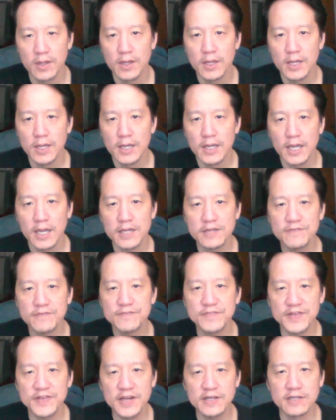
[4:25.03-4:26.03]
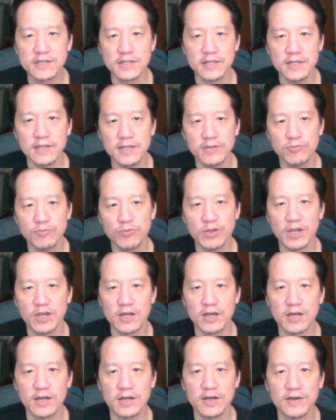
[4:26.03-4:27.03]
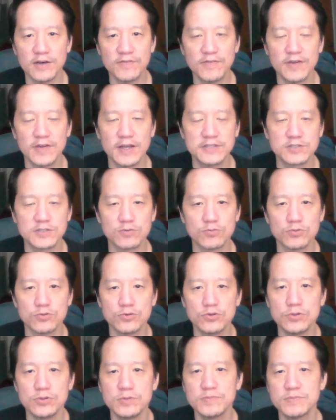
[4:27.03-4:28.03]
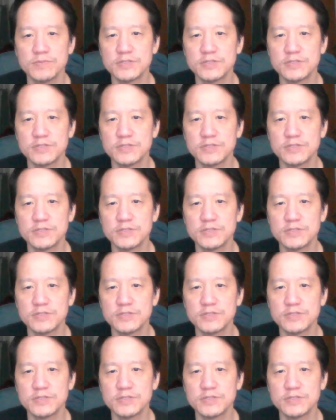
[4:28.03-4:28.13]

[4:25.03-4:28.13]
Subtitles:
And then finally, we have, as a rule,